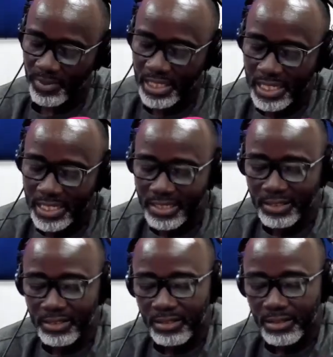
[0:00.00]
And
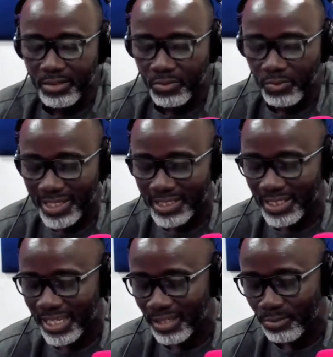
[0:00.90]
once
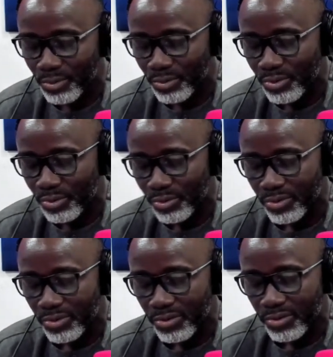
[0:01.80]
they are able to
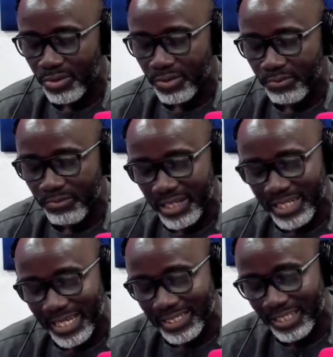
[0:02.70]
make
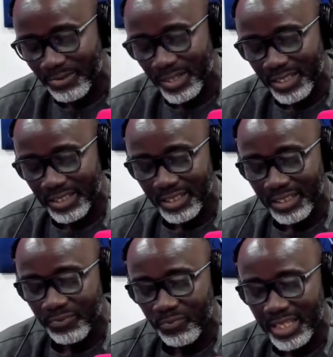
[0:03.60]
that judgment,
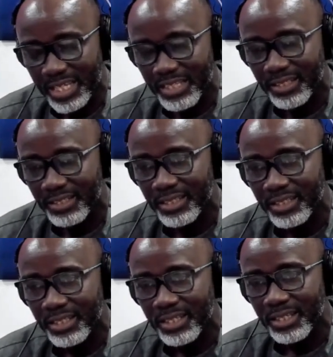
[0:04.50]
then
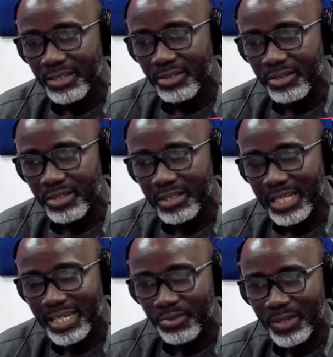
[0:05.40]
the
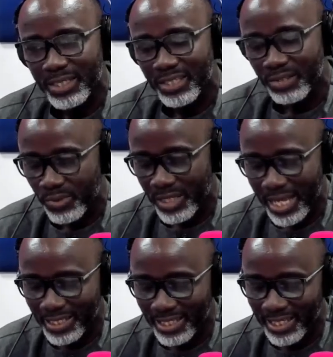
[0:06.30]
next question we
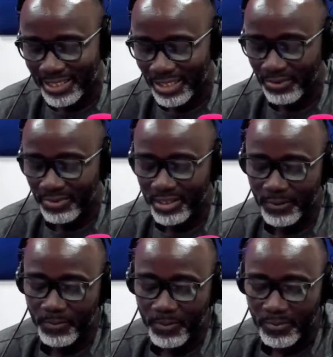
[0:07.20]
ask ourselves is,
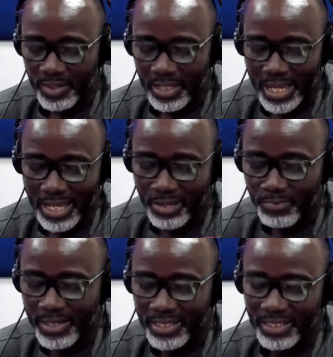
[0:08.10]
how
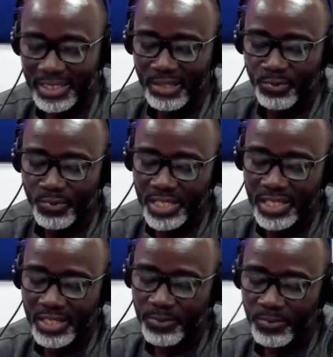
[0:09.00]
best can
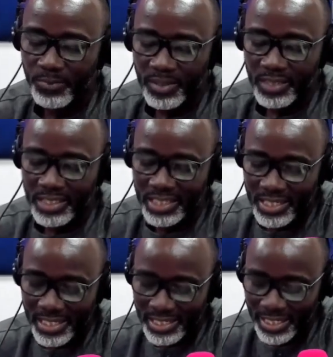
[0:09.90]
we
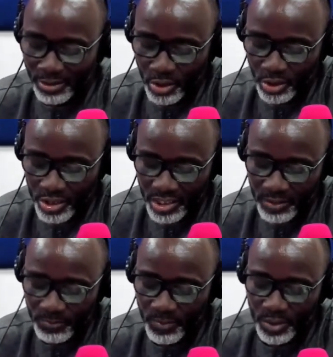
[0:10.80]
integrate technology
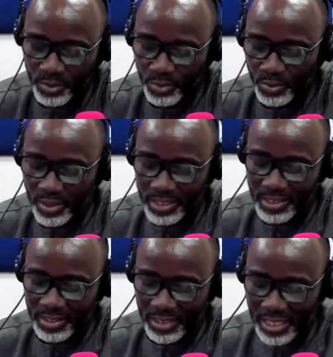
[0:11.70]
into
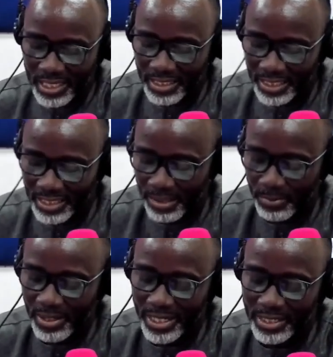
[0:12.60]
this learning
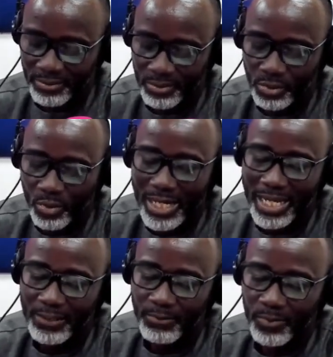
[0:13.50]
enterprise so that